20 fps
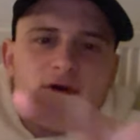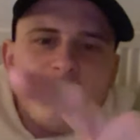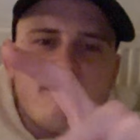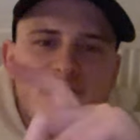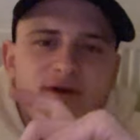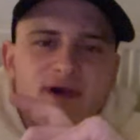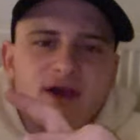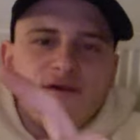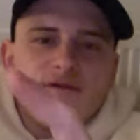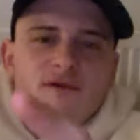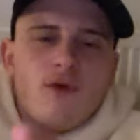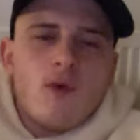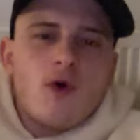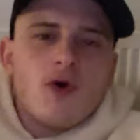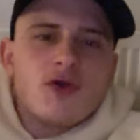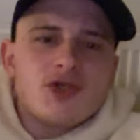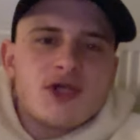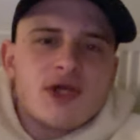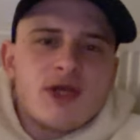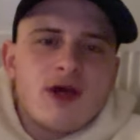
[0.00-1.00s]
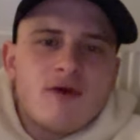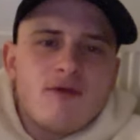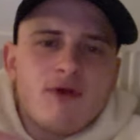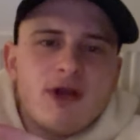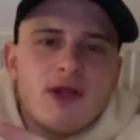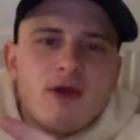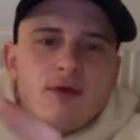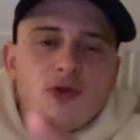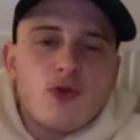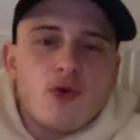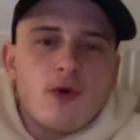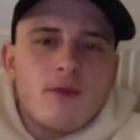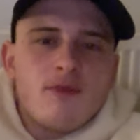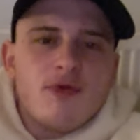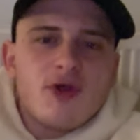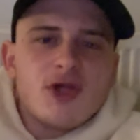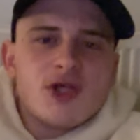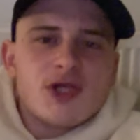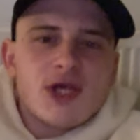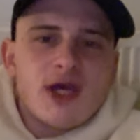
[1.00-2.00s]
Thank you for watching, I really do
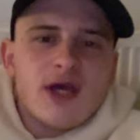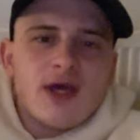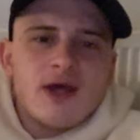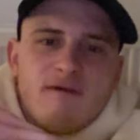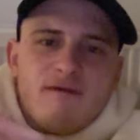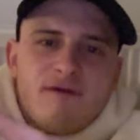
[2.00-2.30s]
appreciate it.